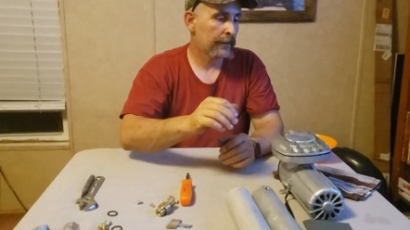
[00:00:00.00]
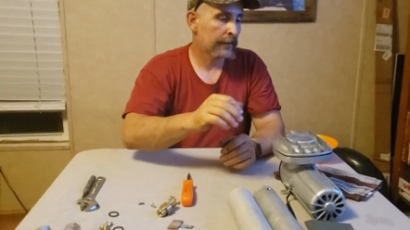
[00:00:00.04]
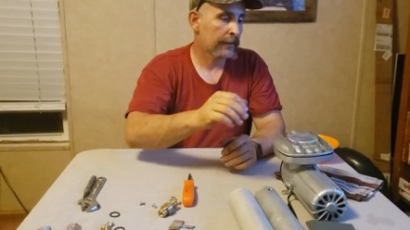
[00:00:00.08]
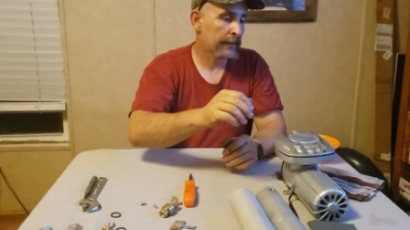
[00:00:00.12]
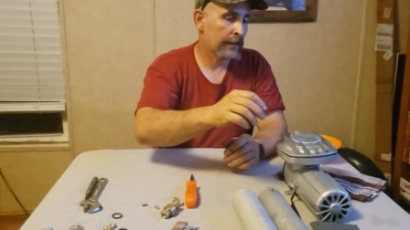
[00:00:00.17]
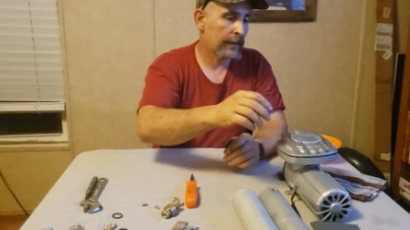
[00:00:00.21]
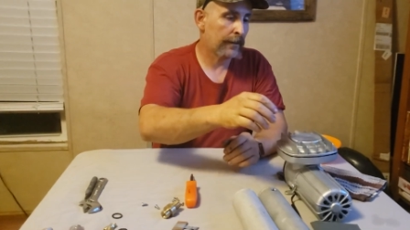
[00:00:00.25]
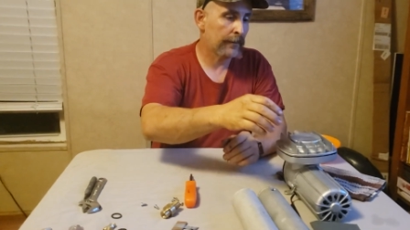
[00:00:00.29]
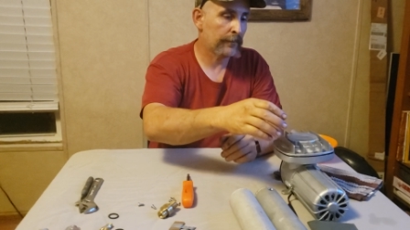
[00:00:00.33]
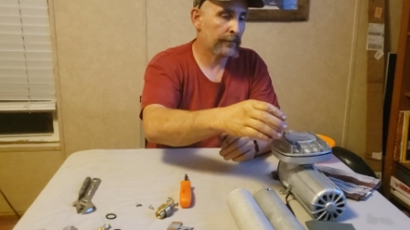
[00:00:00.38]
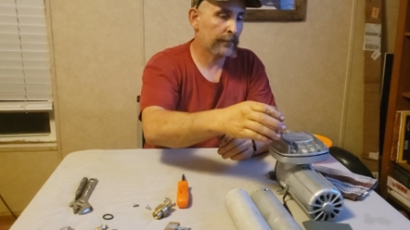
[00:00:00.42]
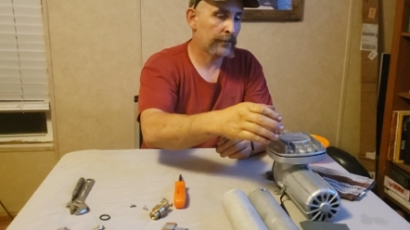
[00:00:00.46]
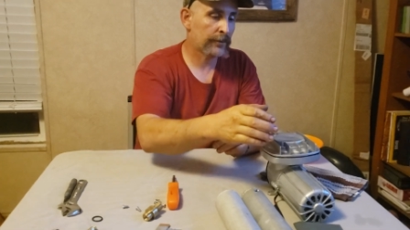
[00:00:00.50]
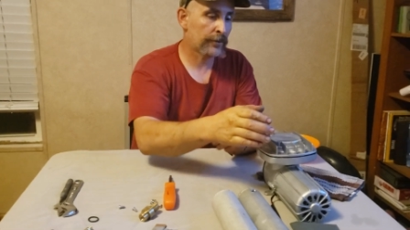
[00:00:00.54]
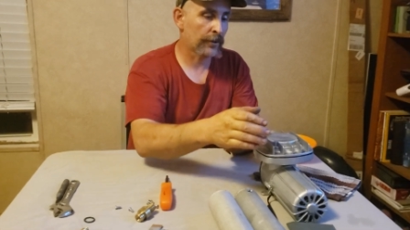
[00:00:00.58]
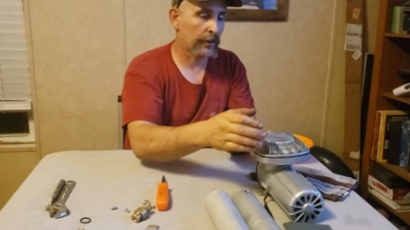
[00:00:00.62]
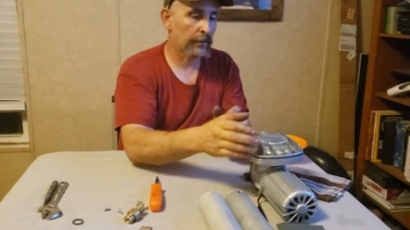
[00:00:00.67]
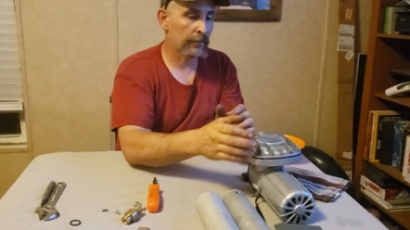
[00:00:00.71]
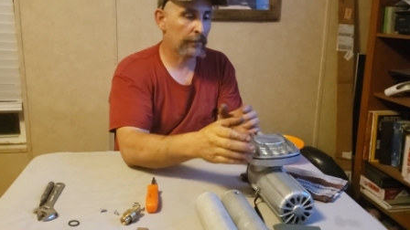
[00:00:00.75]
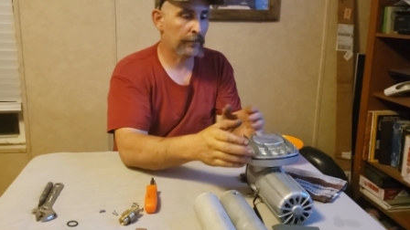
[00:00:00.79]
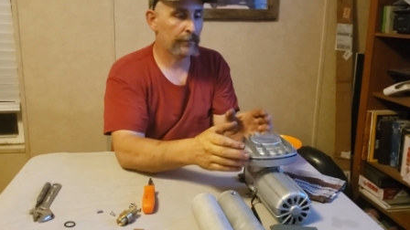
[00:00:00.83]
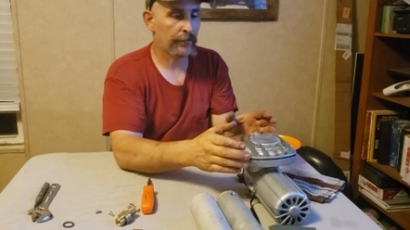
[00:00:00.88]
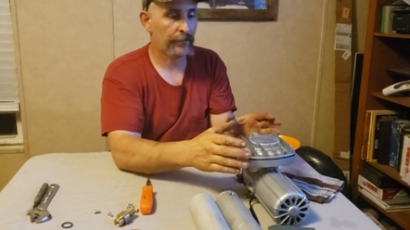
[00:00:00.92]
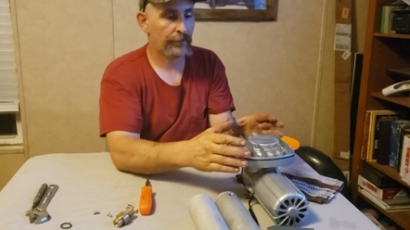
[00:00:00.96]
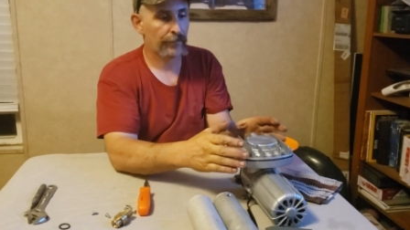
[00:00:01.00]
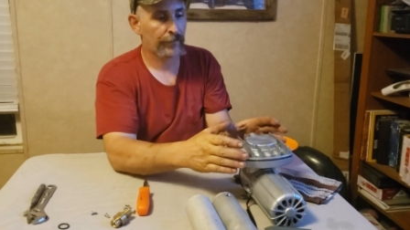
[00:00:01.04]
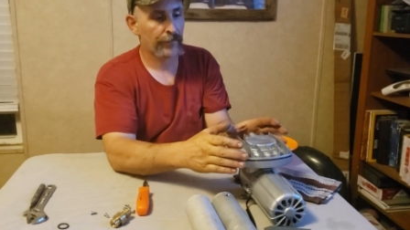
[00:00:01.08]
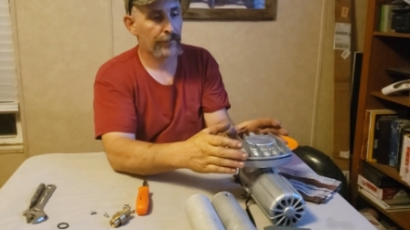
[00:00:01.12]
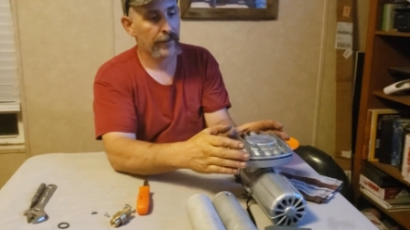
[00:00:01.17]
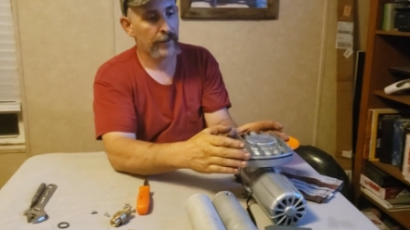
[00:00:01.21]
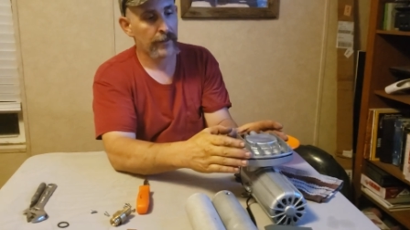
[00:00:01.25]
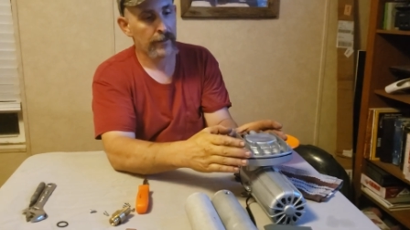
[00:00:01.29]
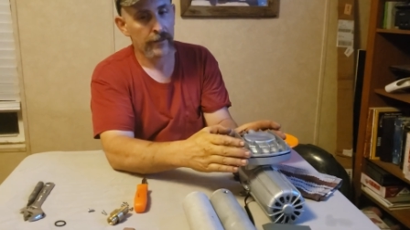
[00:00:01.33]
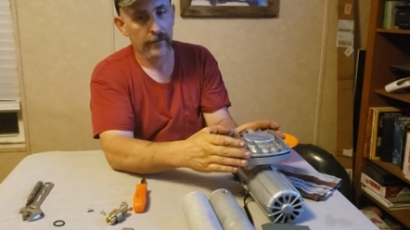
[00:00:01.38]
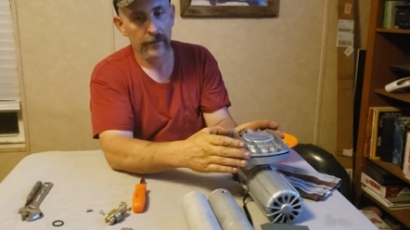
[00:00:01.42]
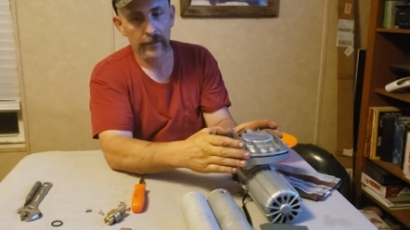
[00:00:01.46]
Okay, so
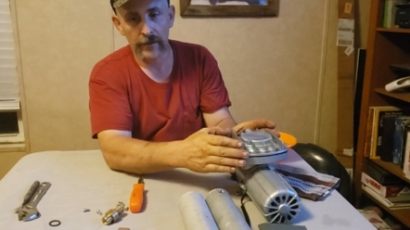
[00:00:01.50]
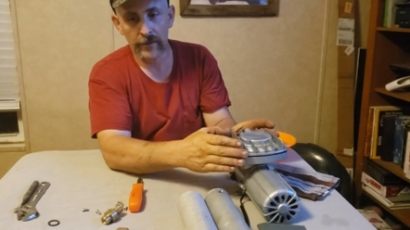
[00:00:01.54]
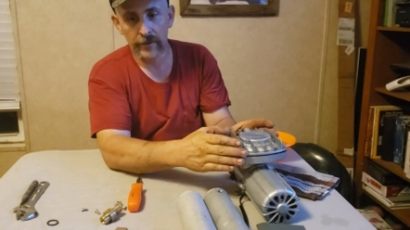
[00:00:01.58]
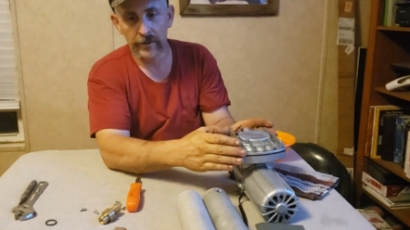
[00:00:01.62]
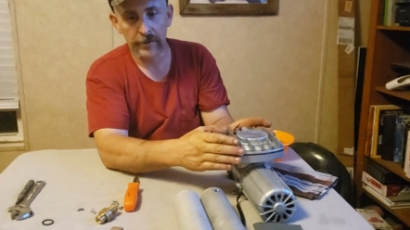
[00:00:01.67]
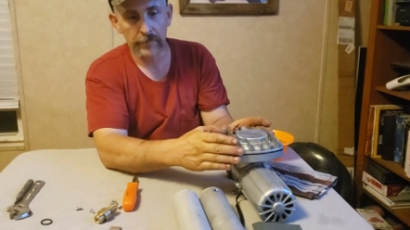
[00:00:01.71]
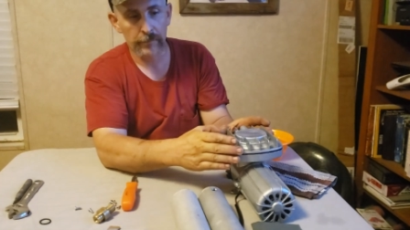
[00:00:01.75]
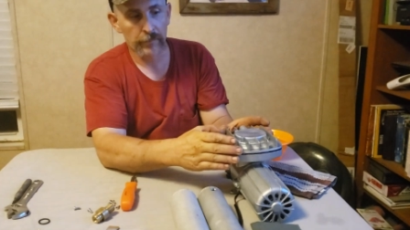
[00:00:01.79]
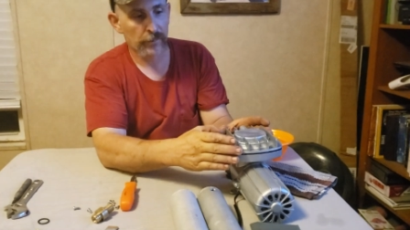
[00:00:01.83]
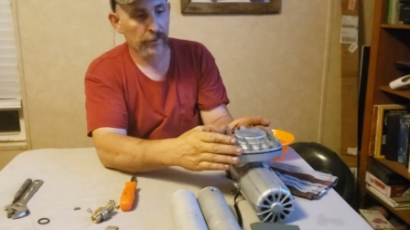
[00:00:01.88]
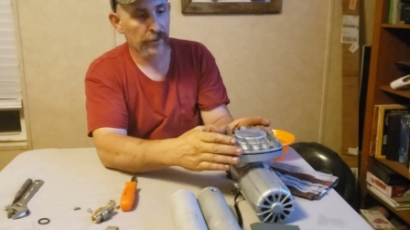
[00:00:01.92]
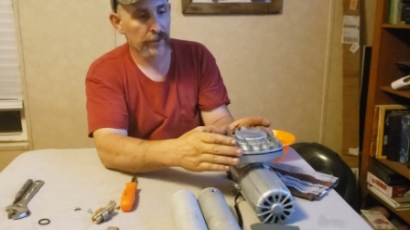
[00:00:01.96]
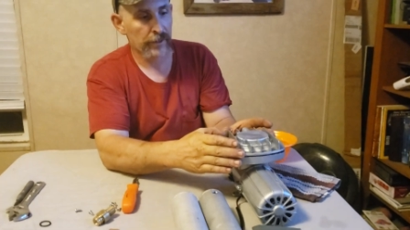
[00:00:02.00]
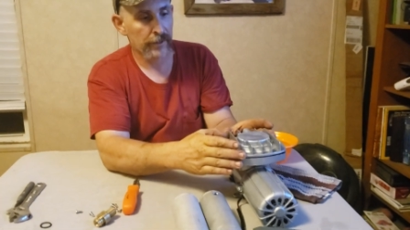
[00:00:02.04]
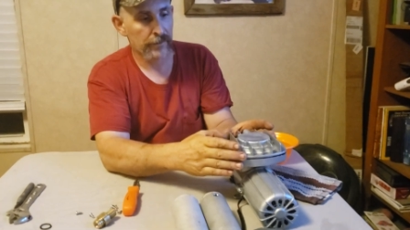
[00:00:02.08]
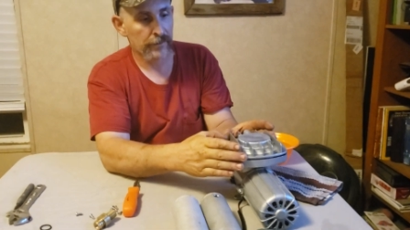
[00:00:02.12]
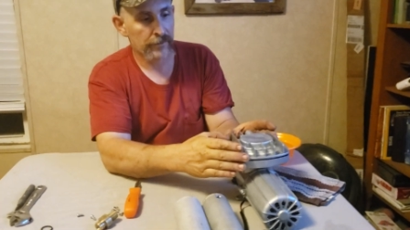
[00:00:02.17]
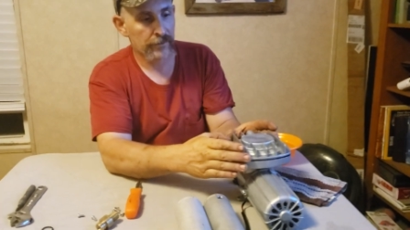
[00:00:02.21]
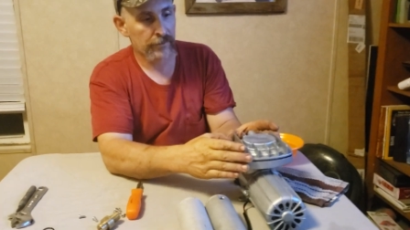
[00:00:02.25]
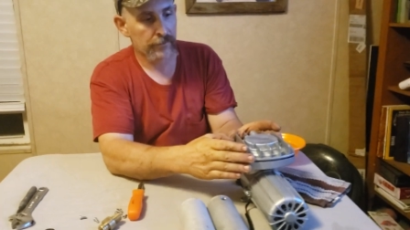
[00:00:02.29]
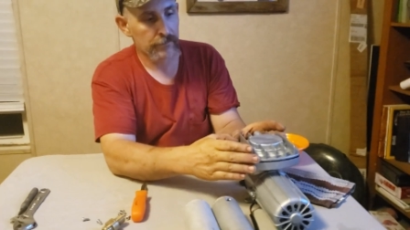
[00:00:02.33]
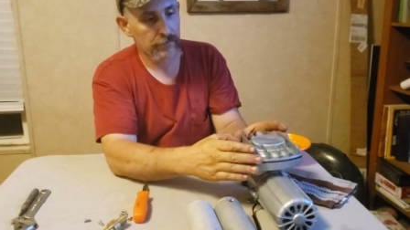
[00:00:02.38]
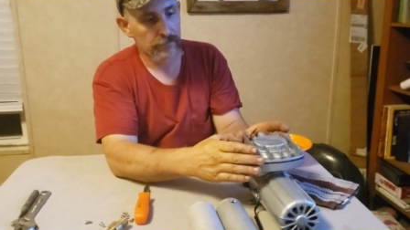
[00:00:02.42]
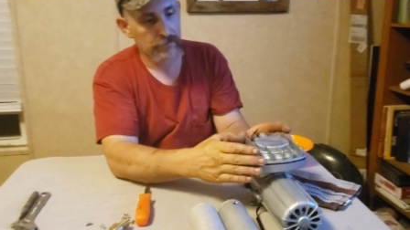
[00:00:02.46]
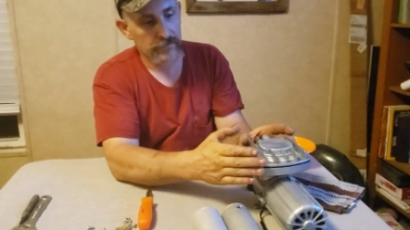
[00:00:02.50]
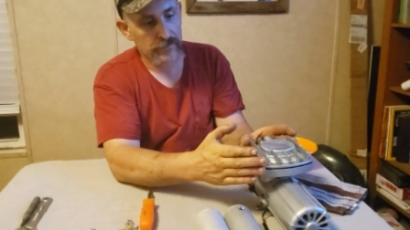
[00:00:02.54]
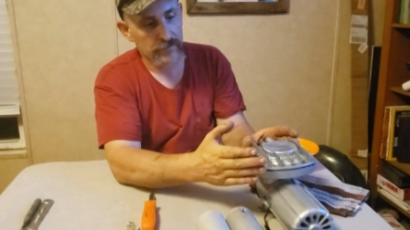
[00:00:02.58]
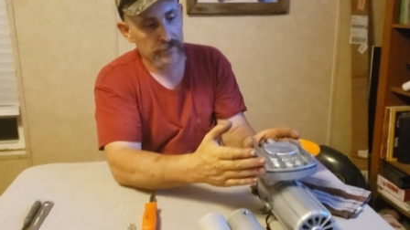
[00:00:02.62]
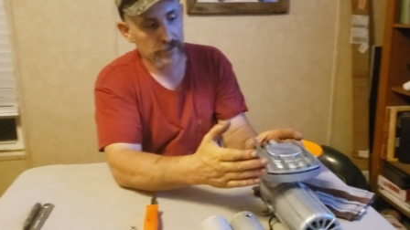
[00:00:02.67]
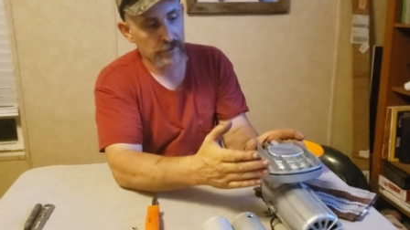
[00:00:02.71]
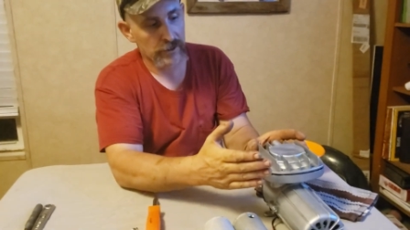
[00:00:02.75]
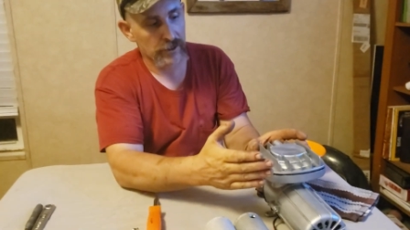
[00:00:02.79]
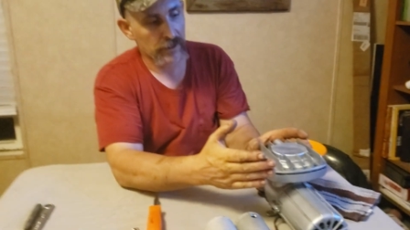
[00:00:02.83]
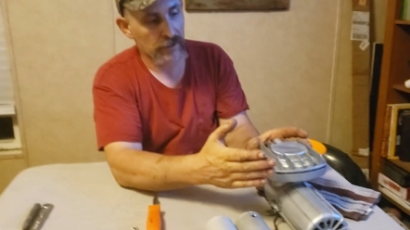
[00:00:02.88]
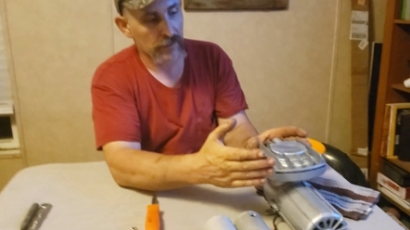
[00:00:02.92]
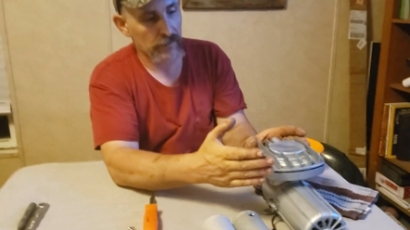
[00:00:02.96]
I already
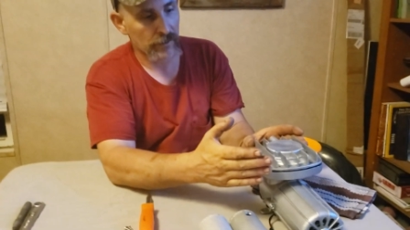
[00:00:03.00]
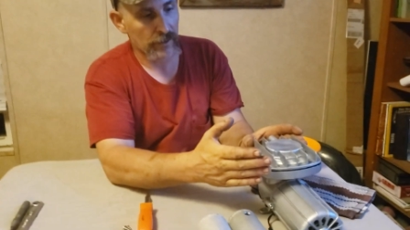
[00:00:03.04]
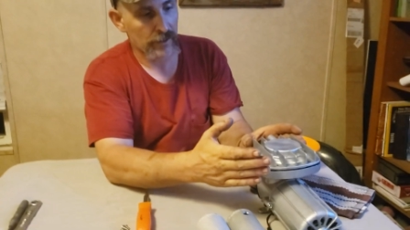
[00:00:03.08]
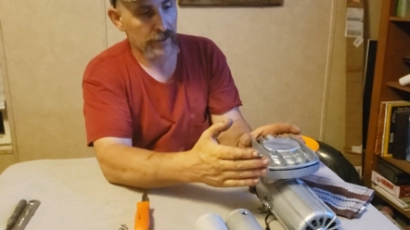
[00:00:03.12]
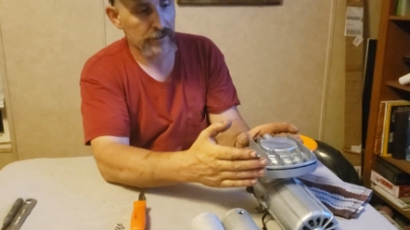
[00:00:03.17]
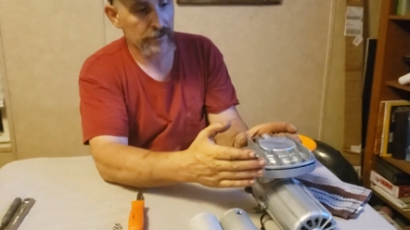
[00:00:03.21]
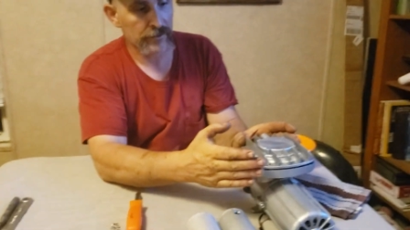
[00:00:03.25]
took a lot